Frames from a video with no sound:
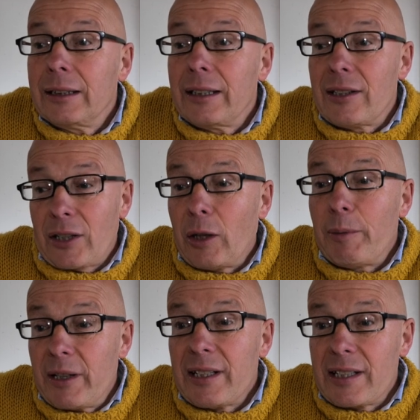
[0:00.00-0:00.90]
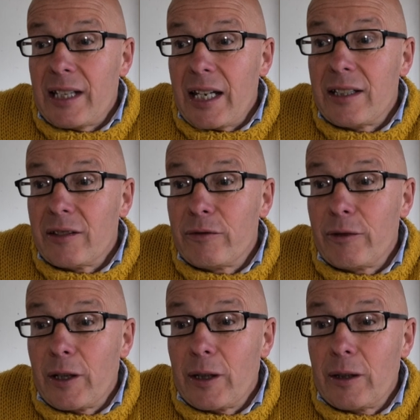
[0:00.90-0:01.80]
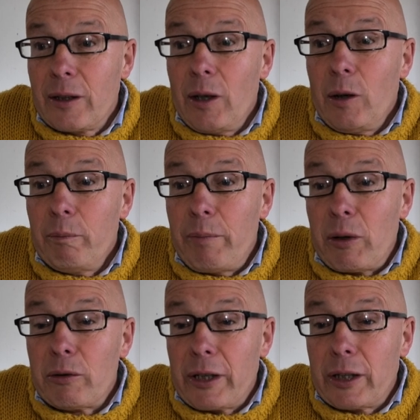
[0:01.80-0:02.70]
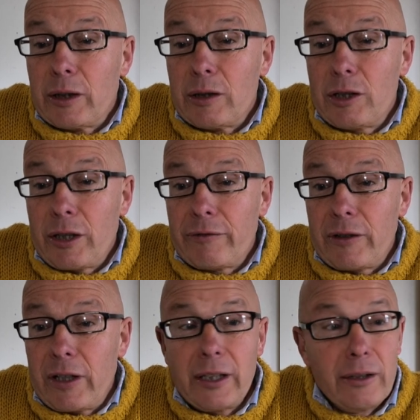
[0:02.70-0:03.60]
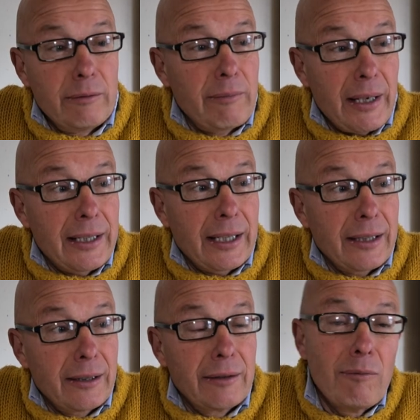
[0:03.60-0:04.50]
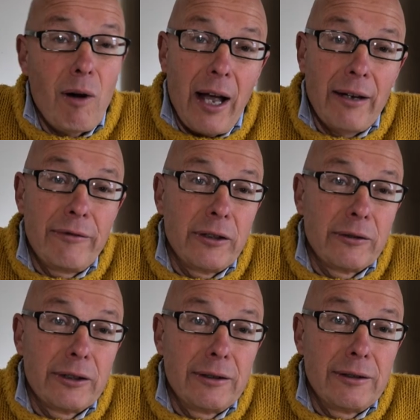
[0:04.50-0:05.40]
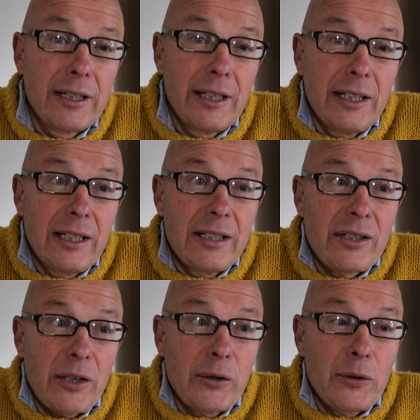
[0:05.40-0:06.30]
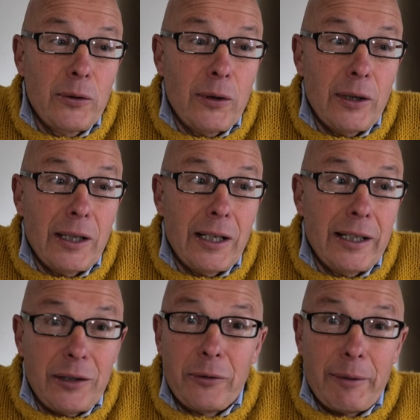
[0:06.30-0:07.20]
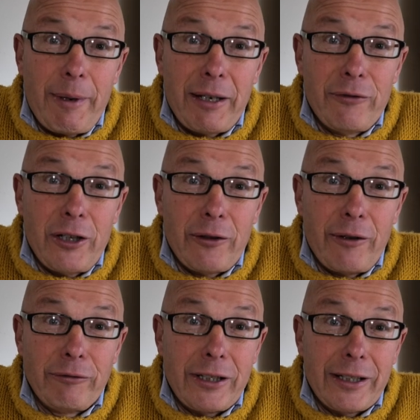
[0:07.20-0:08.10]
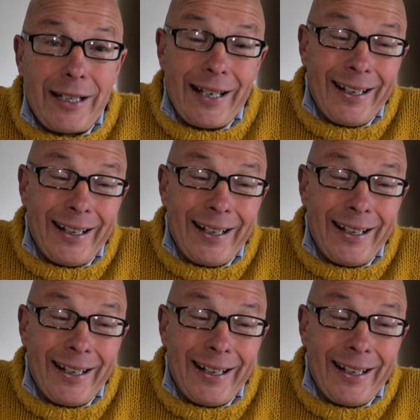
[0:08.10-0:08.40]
there's going to be this state of building and shifting and making and what have you. And so I still want to make a video every day.